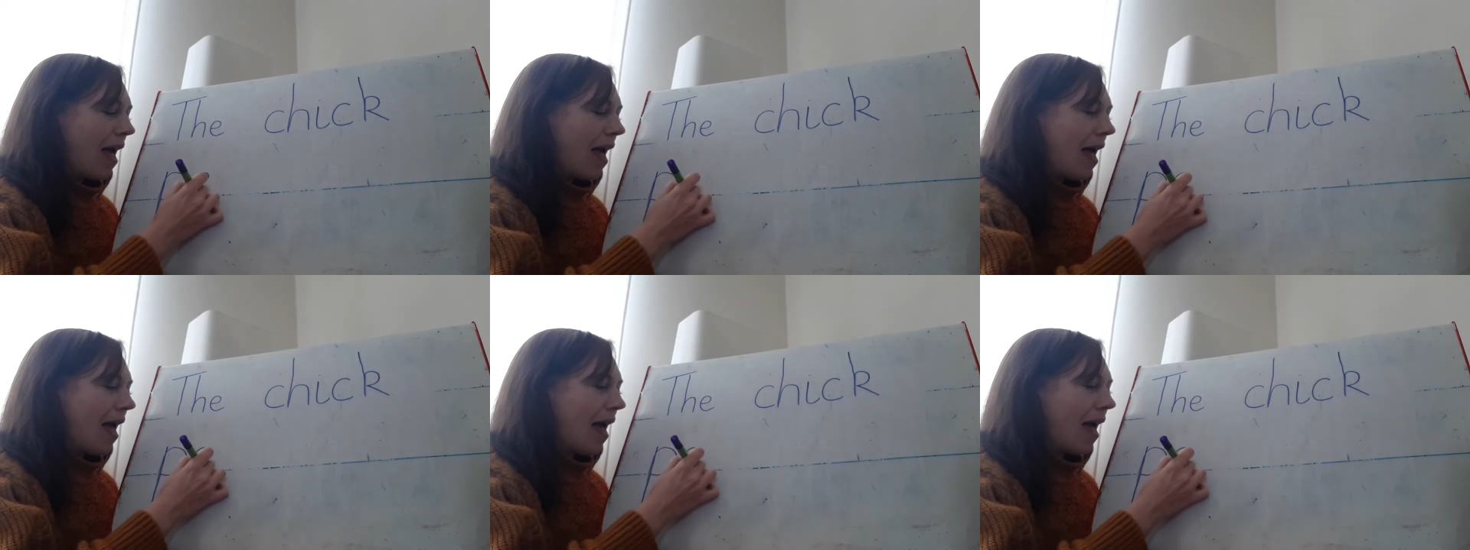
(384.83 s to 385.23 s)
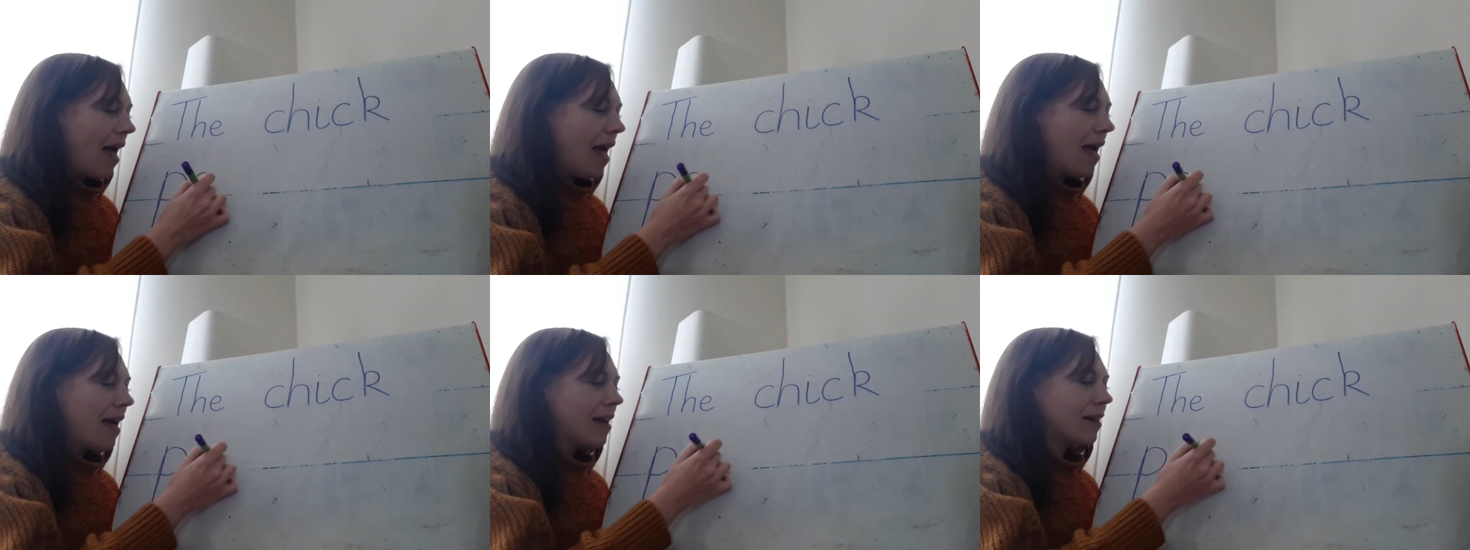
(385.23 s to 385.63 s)
E,
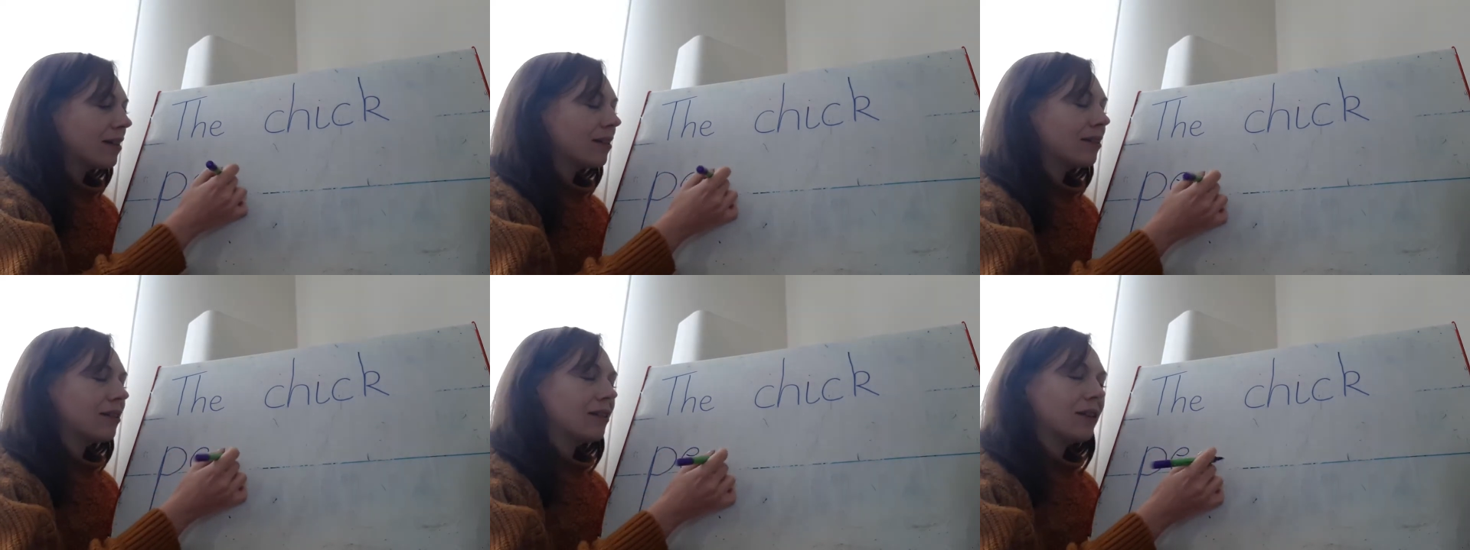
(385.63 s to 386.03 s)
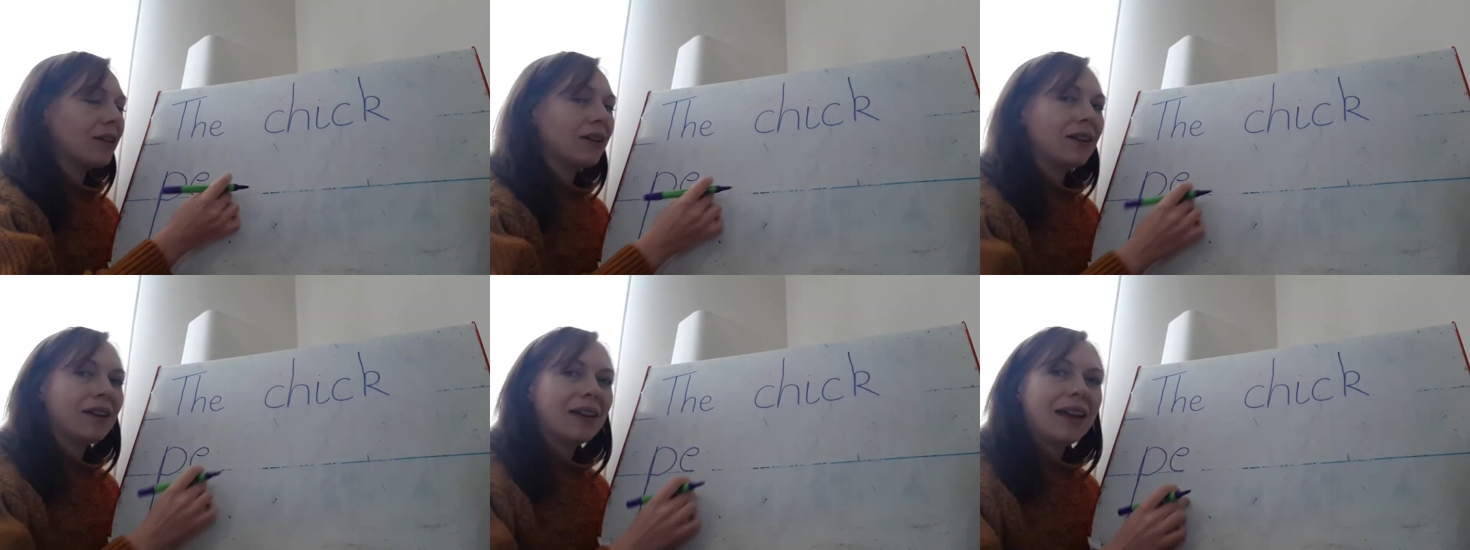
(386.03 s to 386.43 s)
K.
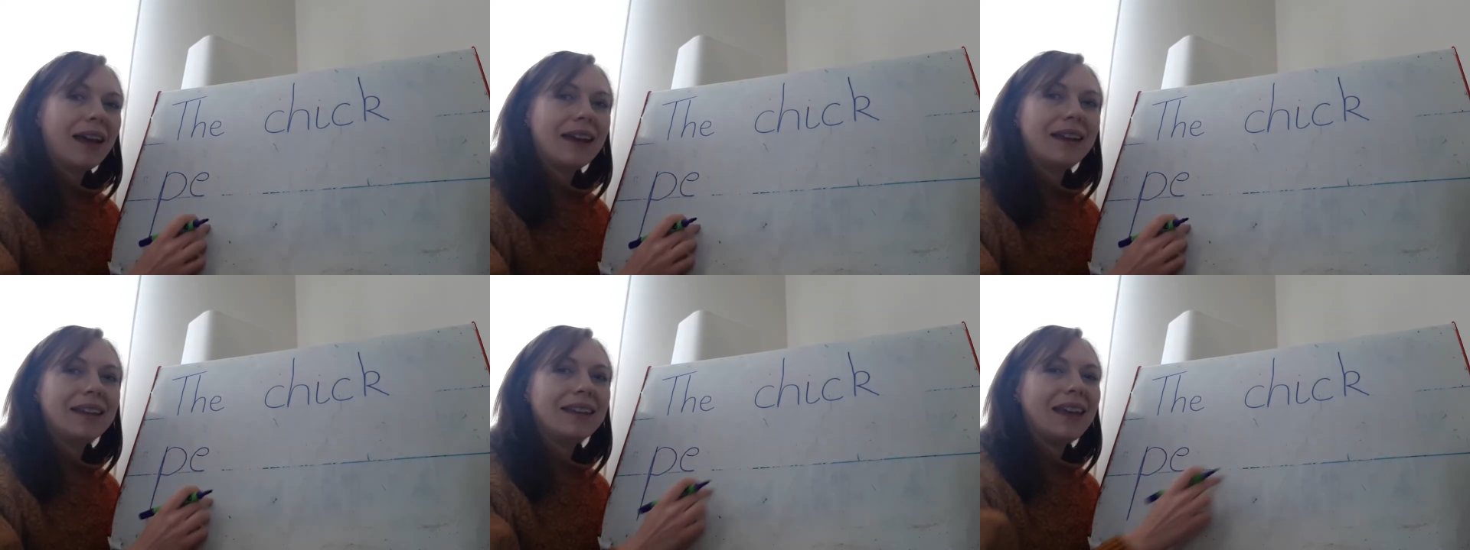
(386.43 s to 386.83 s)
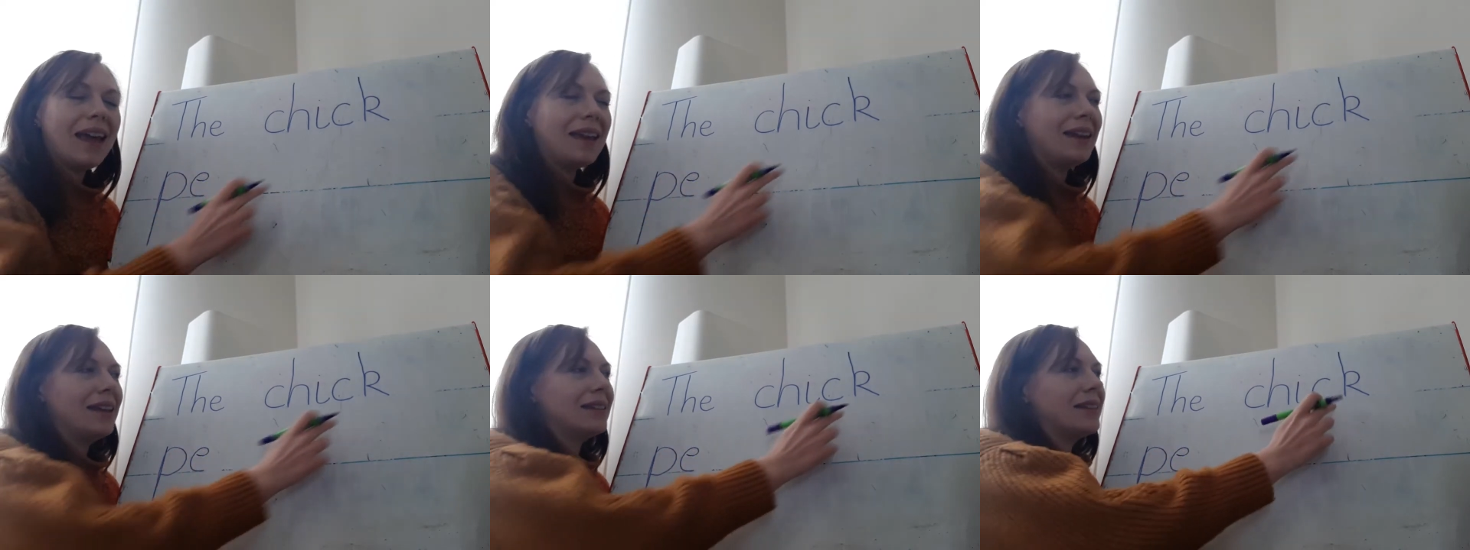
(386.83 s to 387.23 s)
And
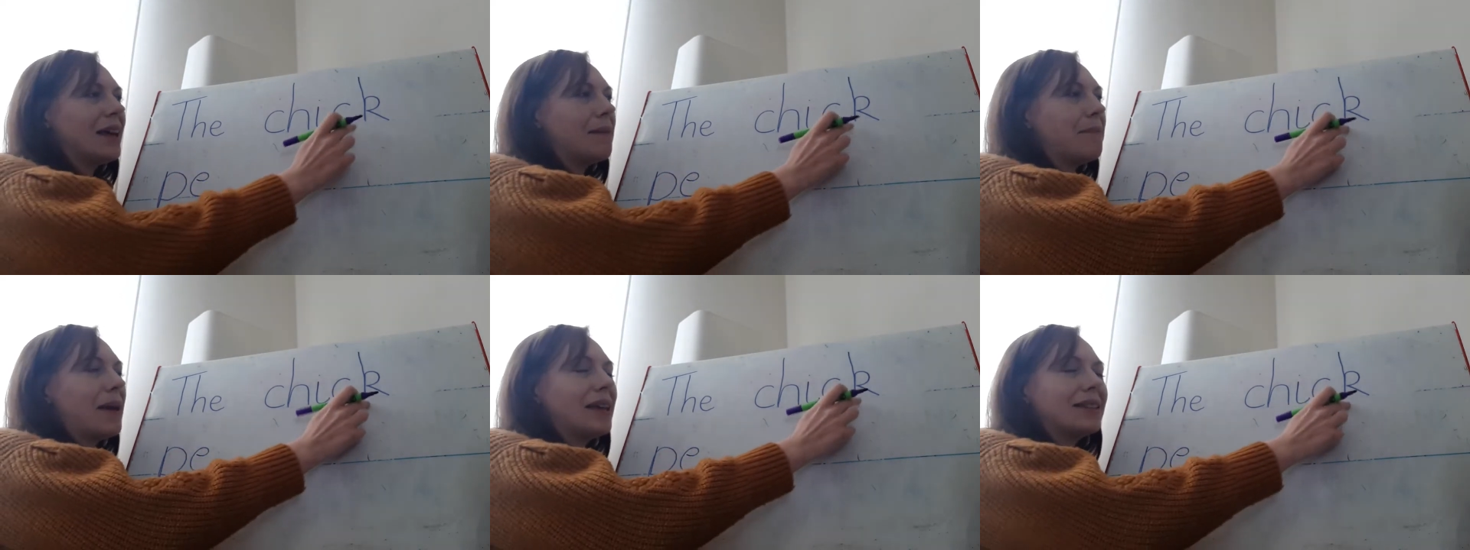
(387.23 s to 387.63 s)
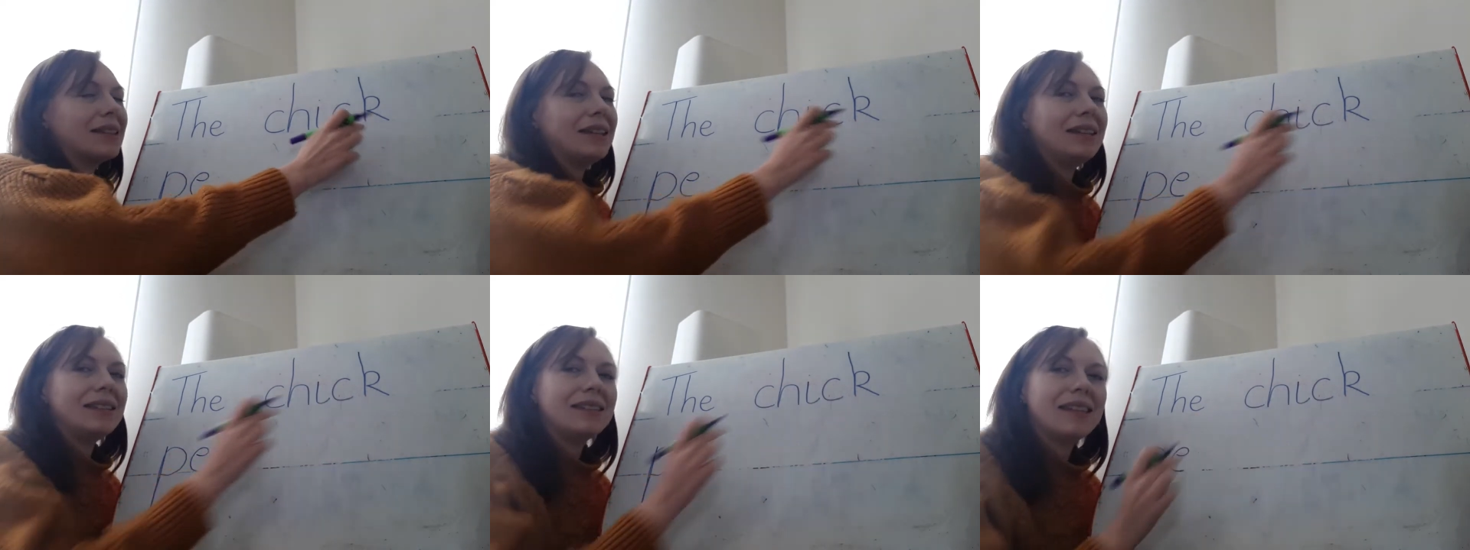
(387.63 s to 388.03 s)
again, it's that
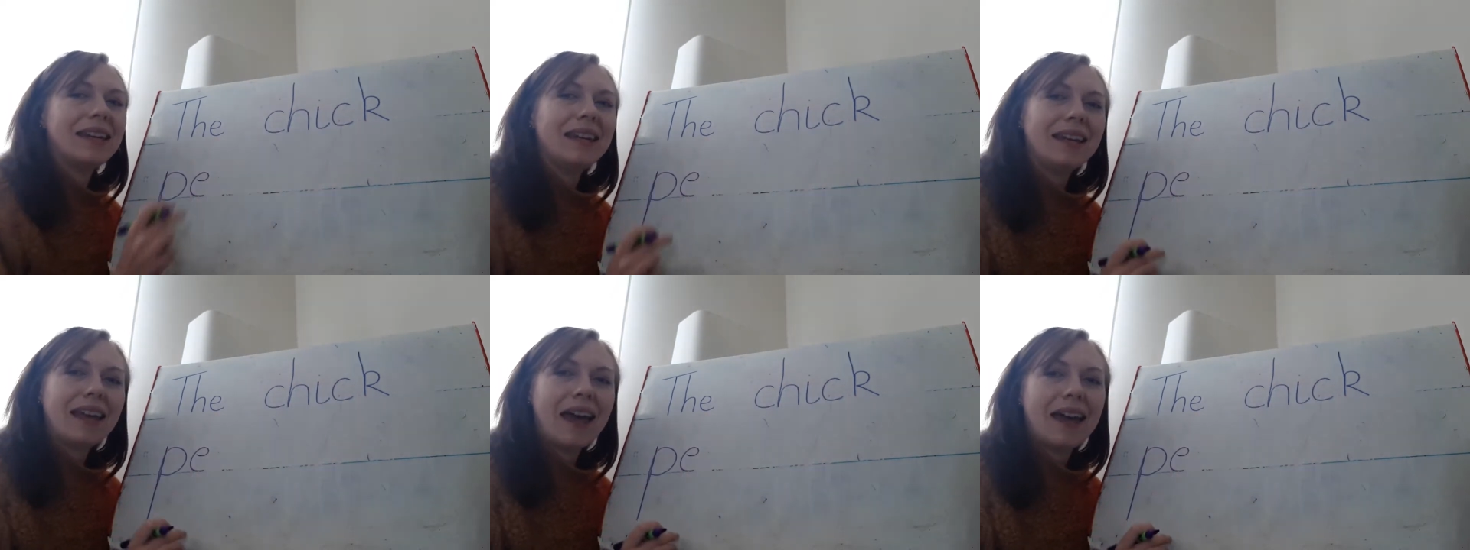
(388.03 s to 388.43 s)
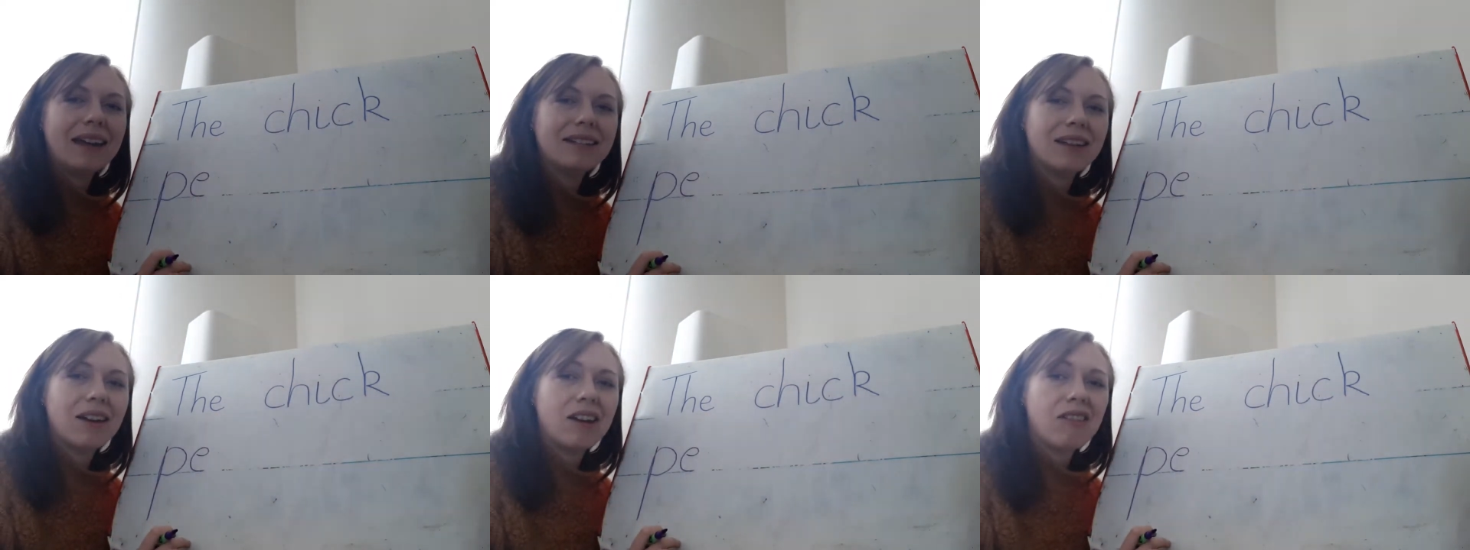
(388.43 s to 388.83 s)
pesky CK
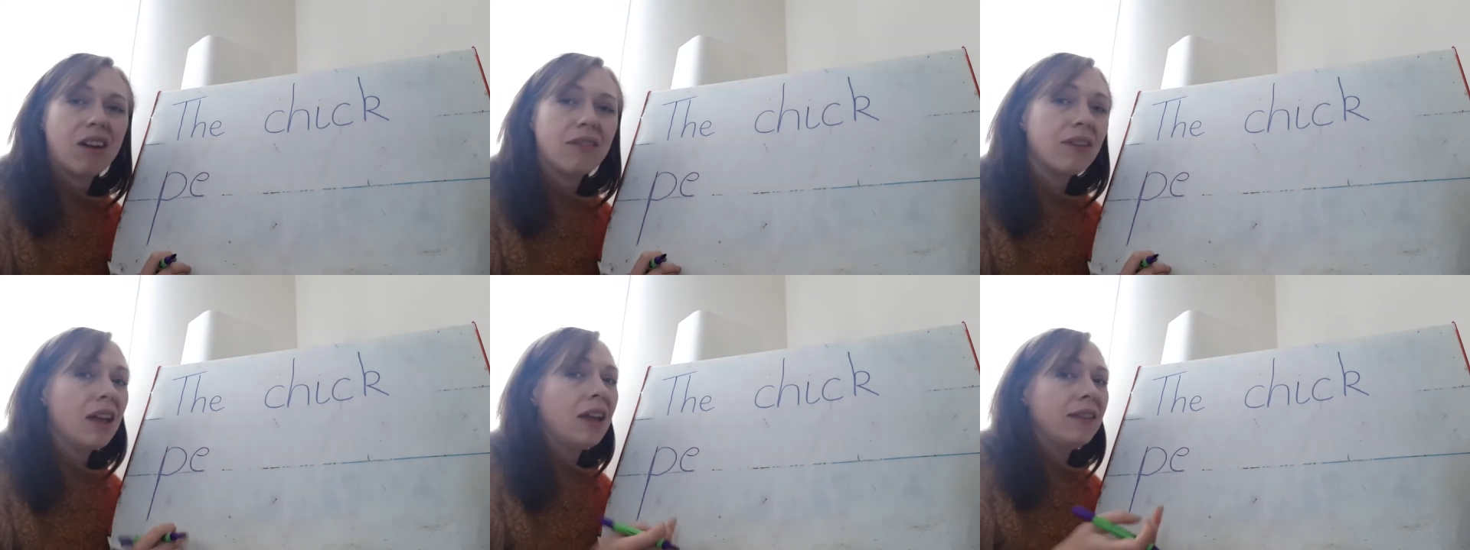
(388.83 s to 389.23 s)
digraph.